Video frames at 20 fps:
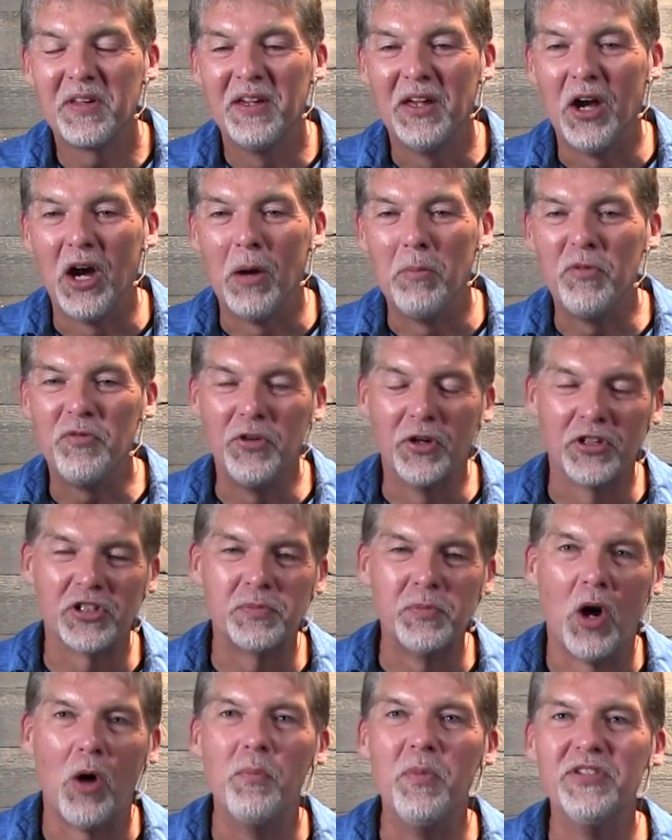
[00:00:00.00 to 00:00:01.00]
Um, if you're a
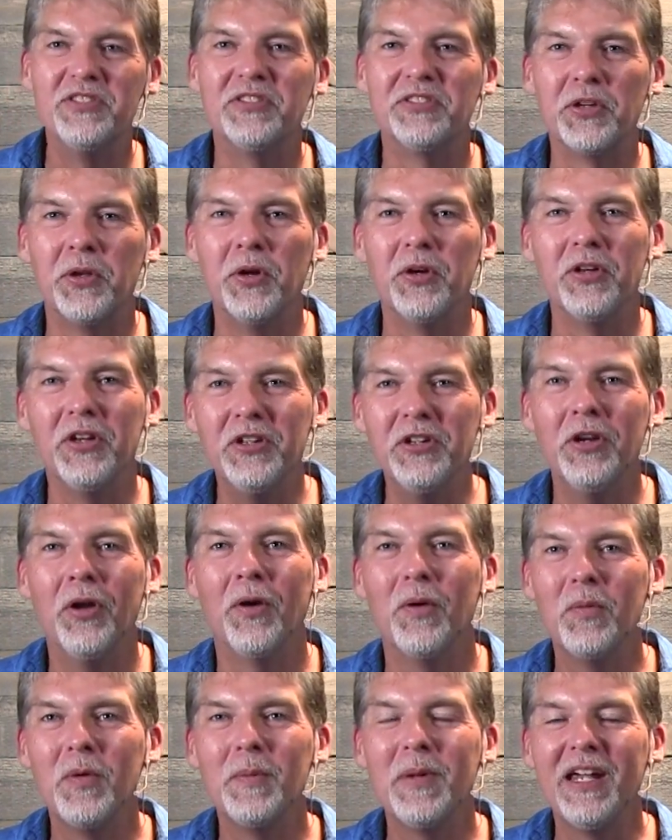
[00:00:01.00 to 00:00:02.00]
small business owner, then you know
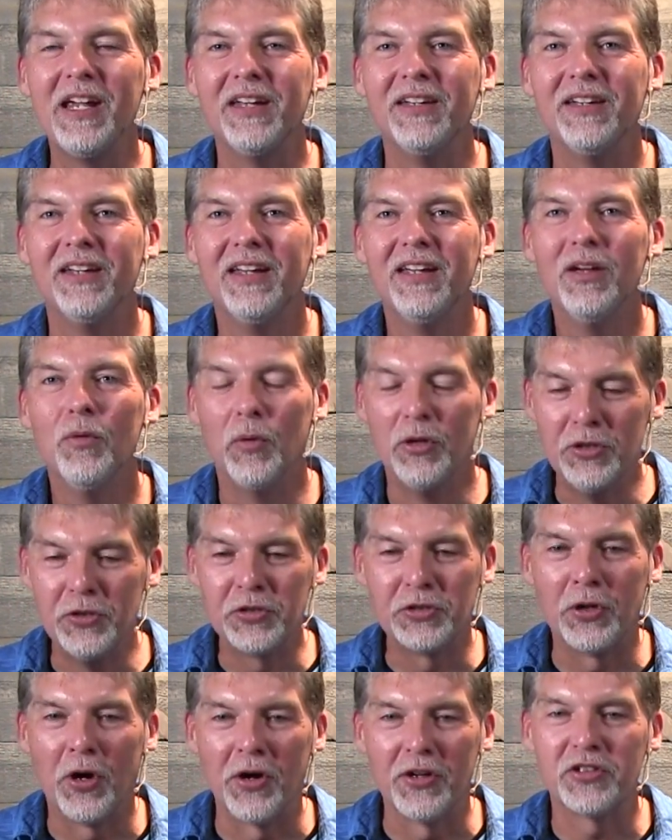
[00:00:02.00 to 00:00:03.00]
what we mean. When you
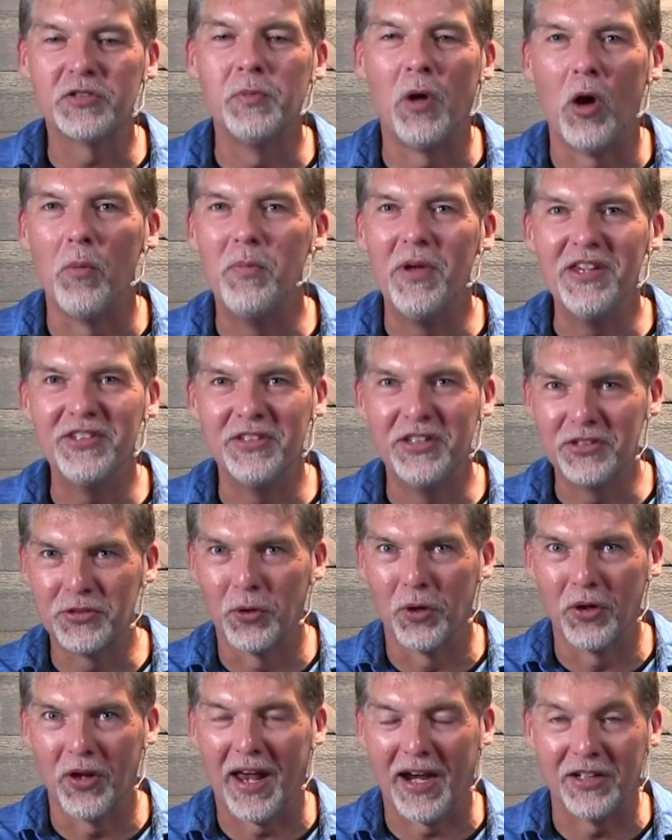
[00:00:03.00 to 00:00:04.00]
start a small business
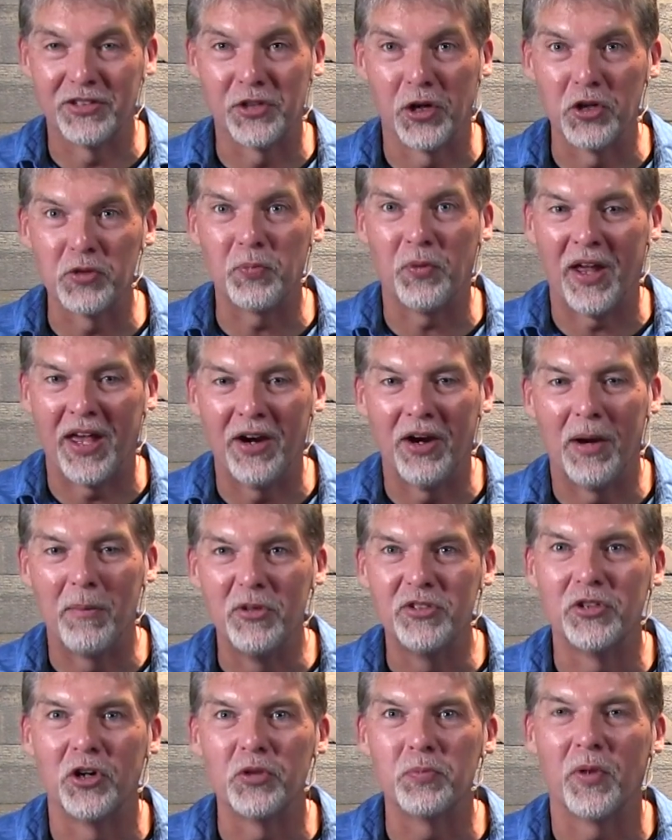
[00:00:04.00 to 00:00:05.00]
or like a church planner, I'm a
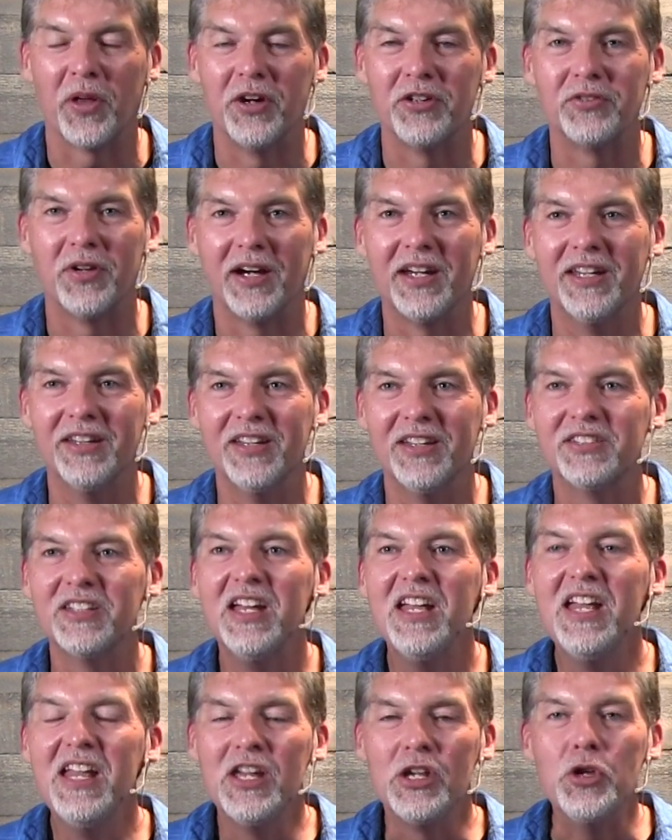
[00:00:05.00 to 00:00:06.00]
church planner, so I get this,
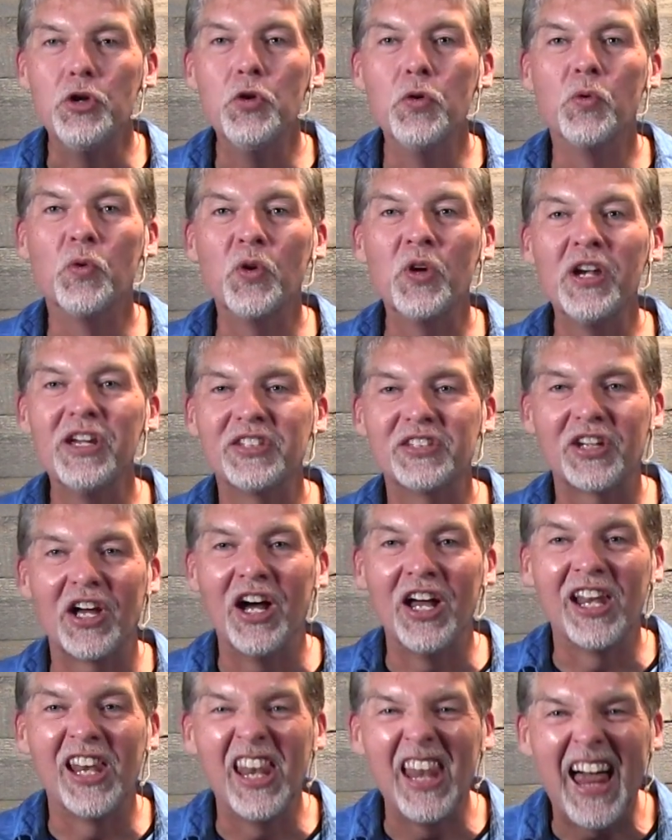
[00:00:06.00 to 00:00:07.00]
you risk
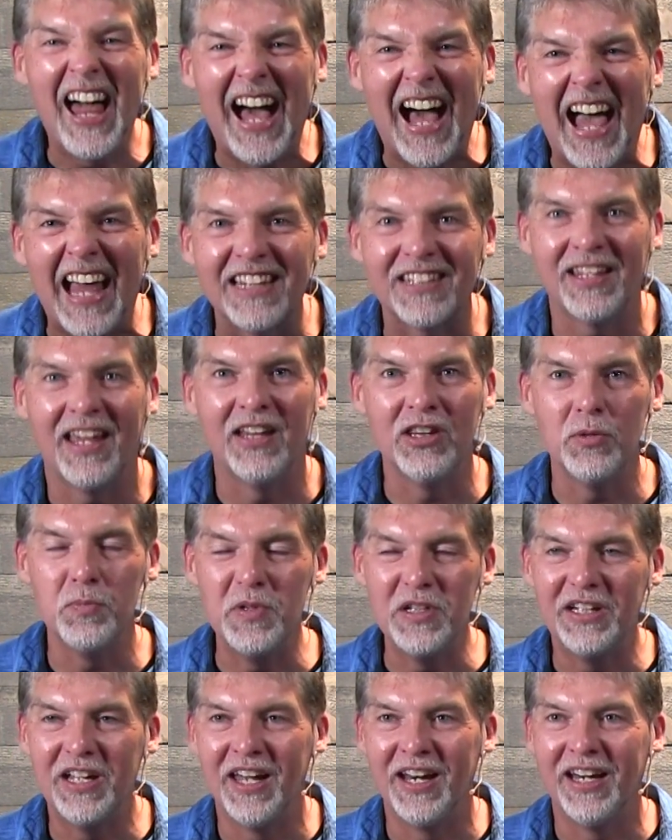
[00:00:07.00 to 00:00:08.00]
a lot at the
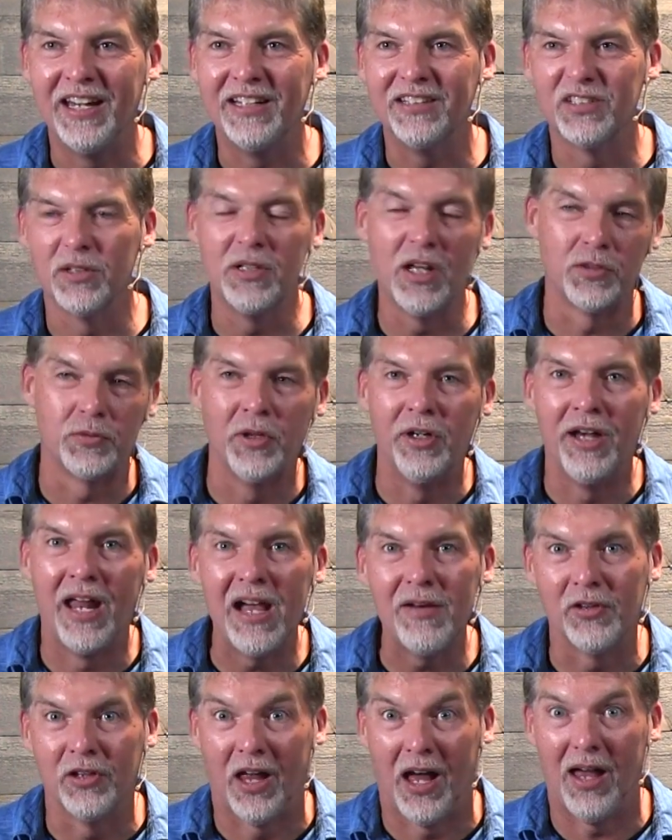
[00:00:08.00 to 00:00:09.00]
beginning. Sometimes we didn't
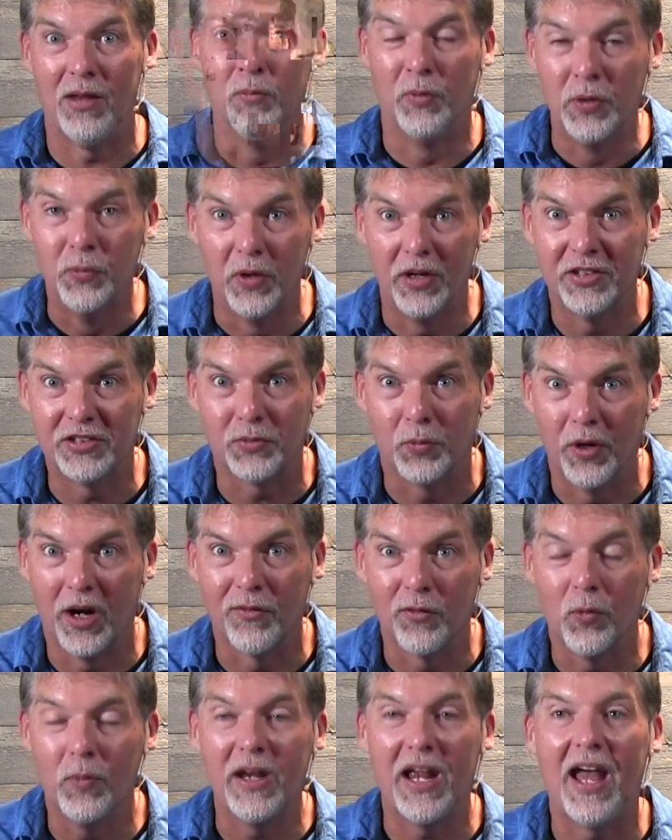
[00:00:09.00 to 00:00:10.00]
have a lot and we risk
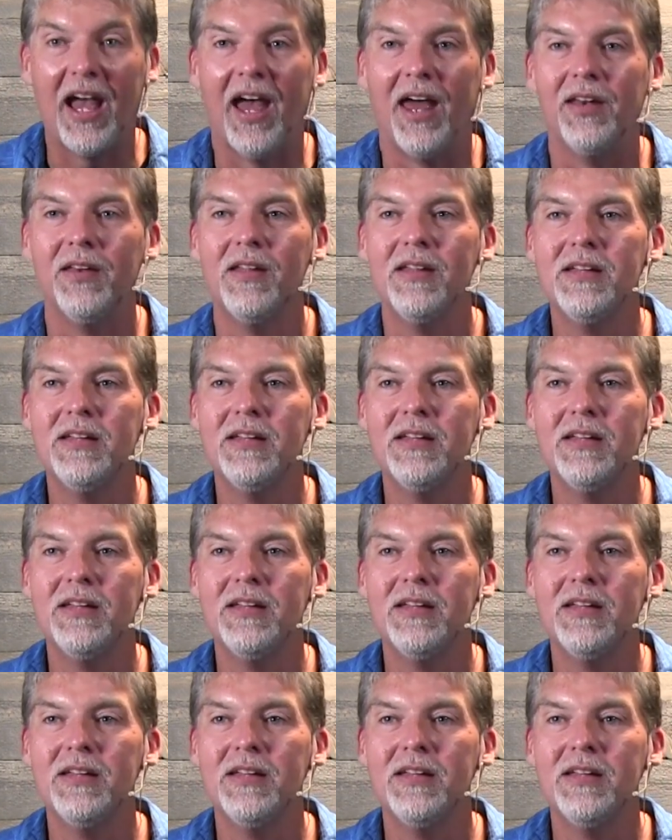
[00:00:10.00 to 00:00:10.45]
whatever we had.